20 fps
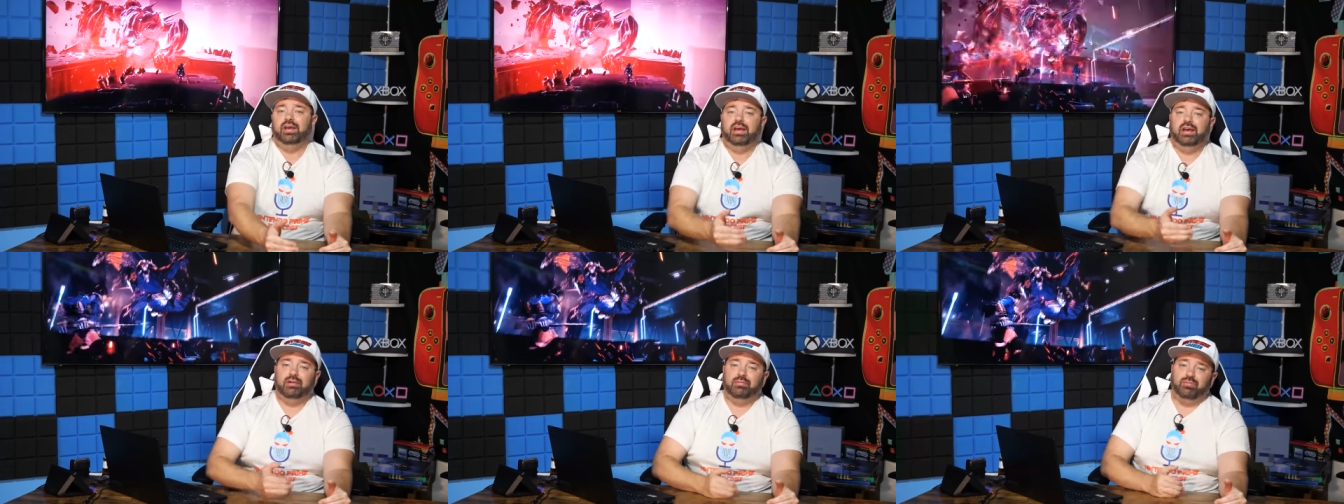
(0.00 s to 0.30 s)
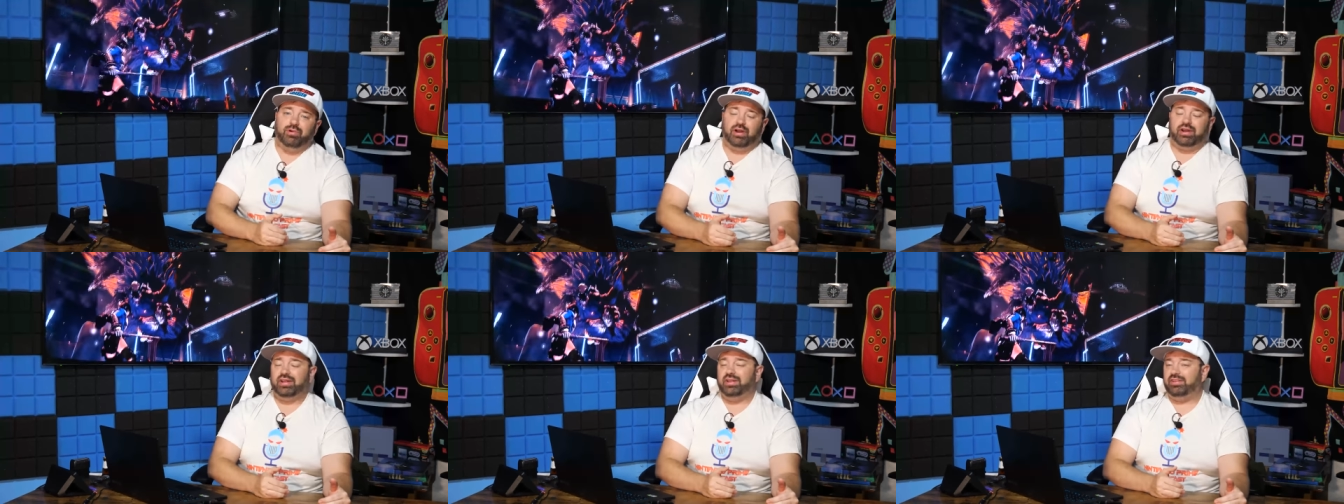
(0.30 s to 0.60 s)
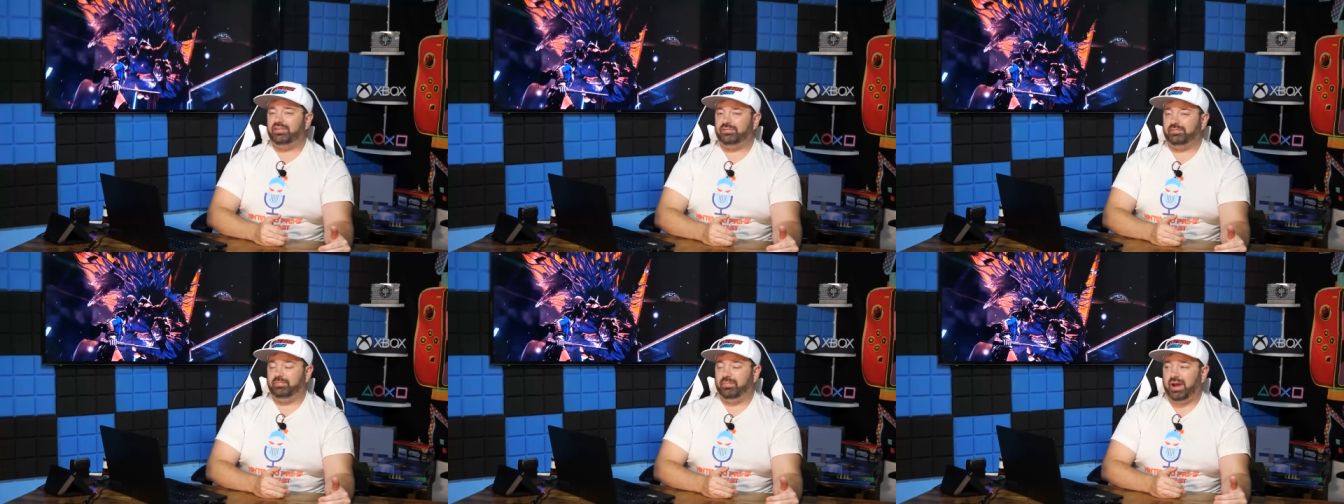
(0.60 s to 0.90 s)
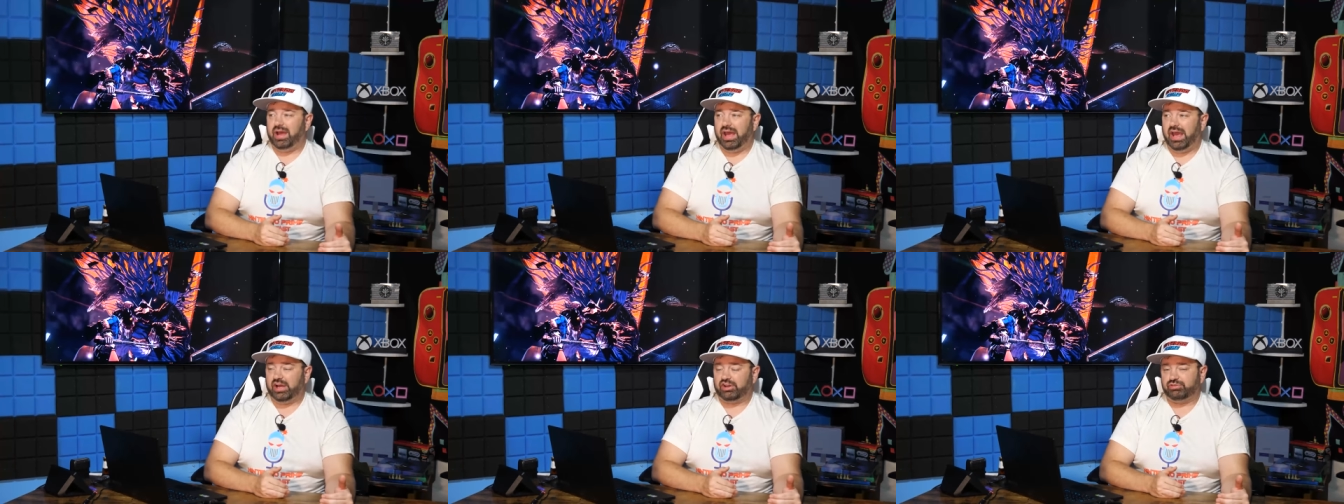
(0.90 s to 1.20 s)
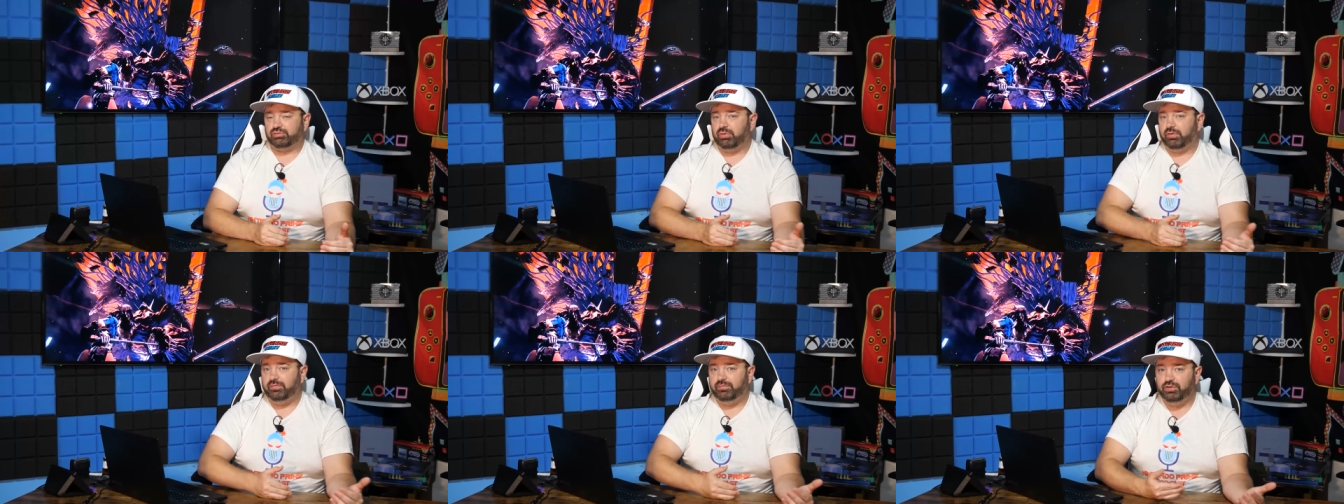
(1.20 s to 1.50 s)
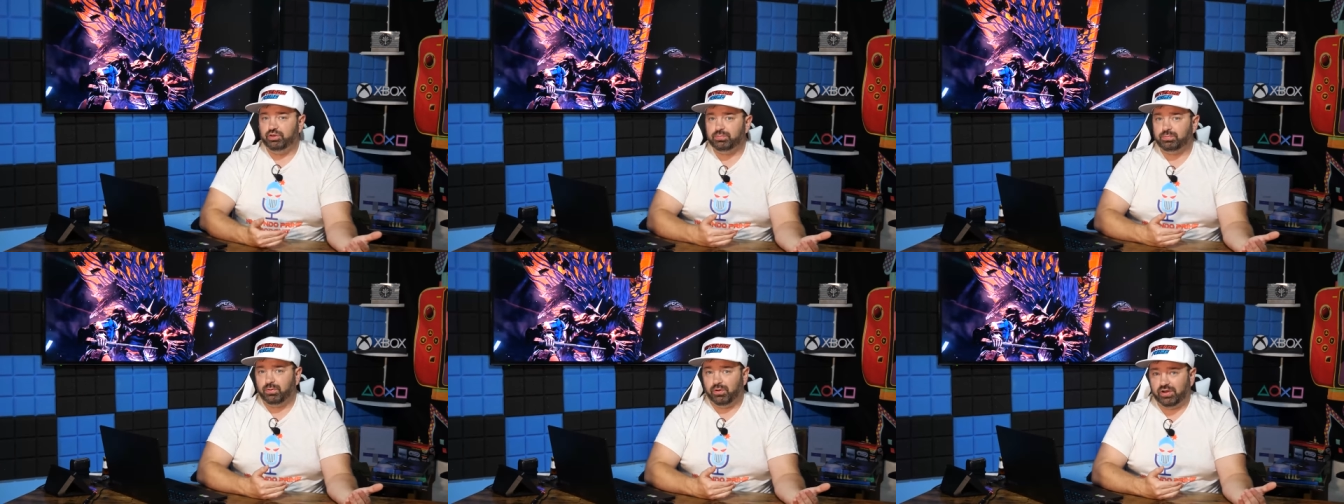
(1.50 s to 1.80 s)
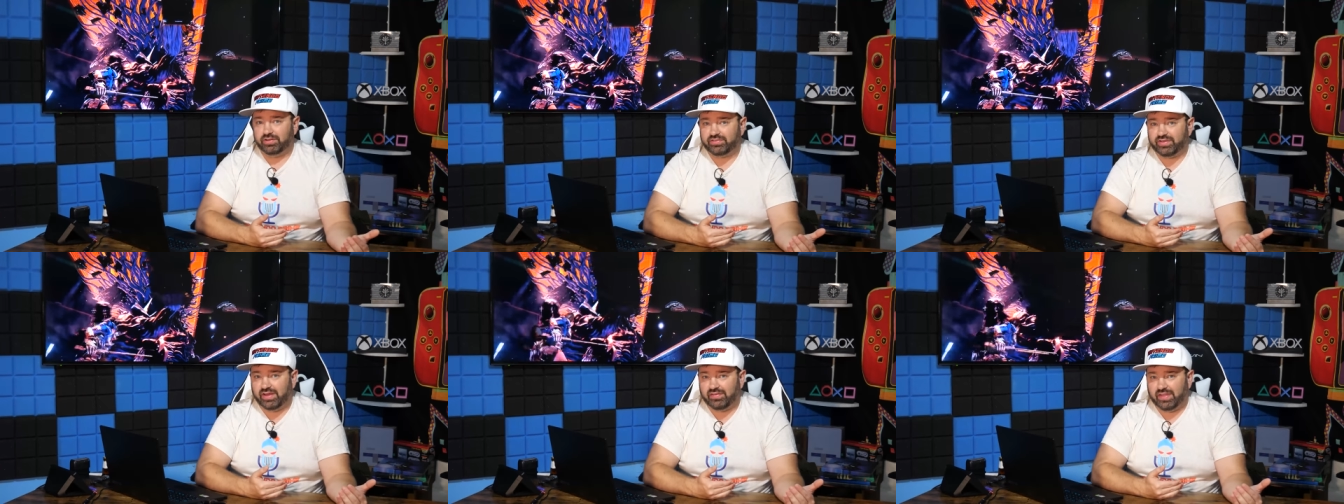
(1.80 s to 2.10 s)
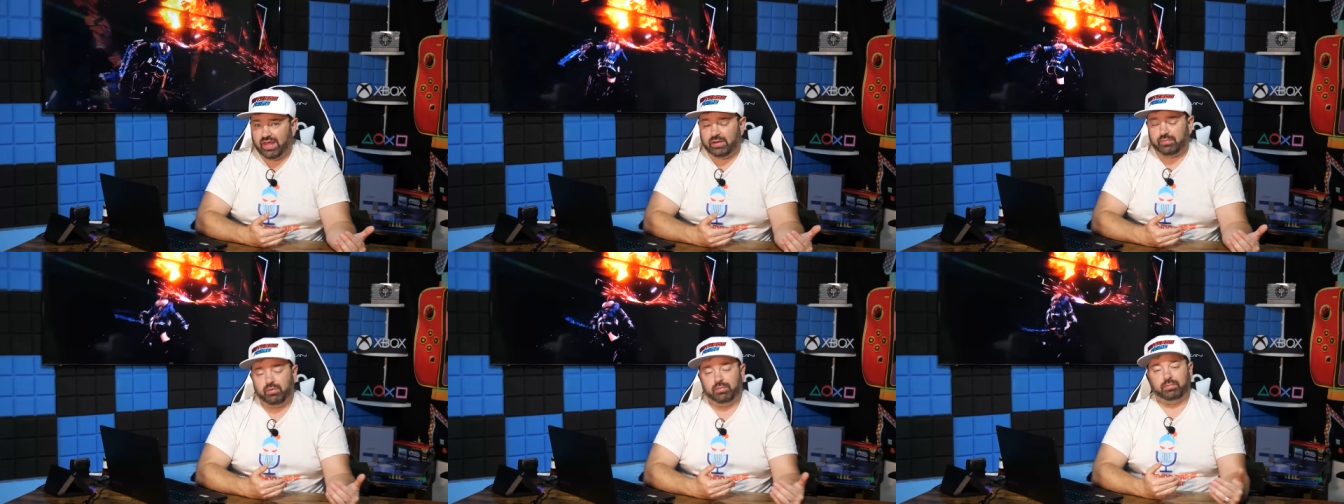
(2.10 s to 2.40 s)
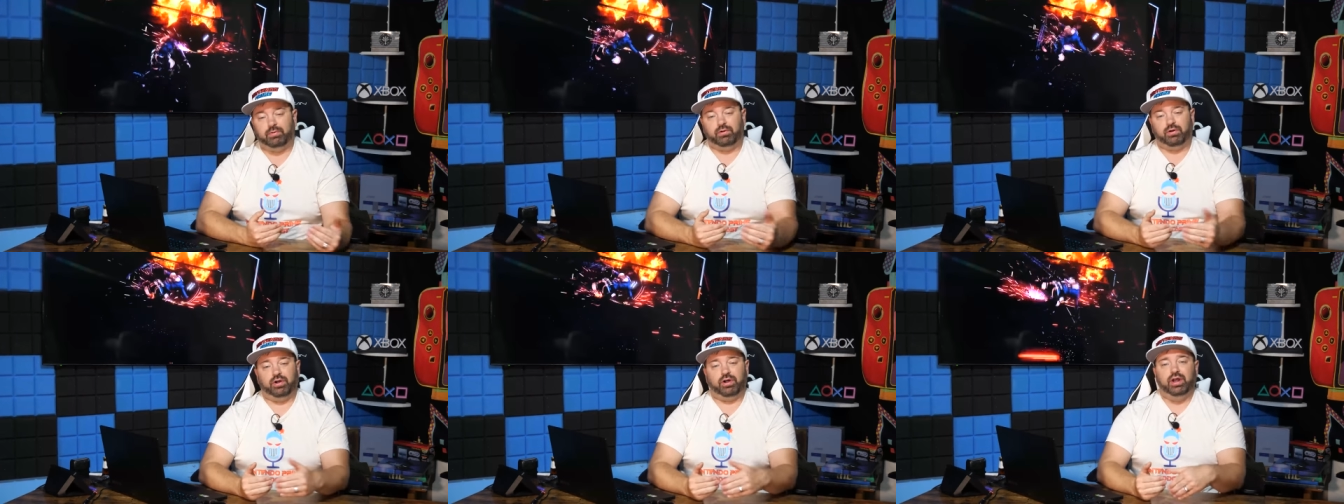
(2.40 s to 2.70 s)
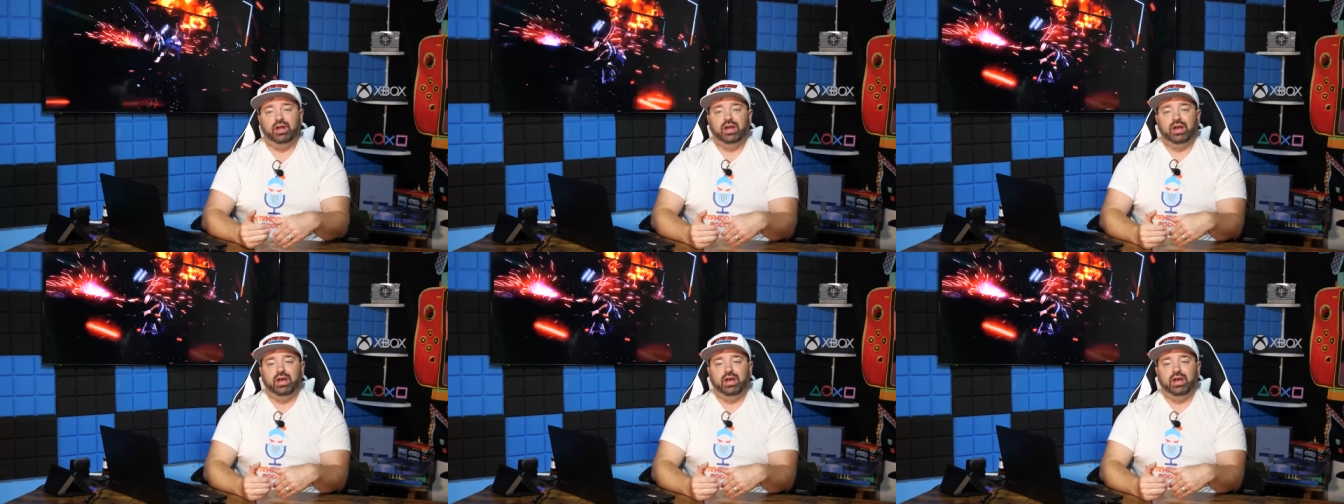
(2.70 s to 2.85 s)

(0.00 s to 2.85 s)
and what is my actual viewpoints on that report.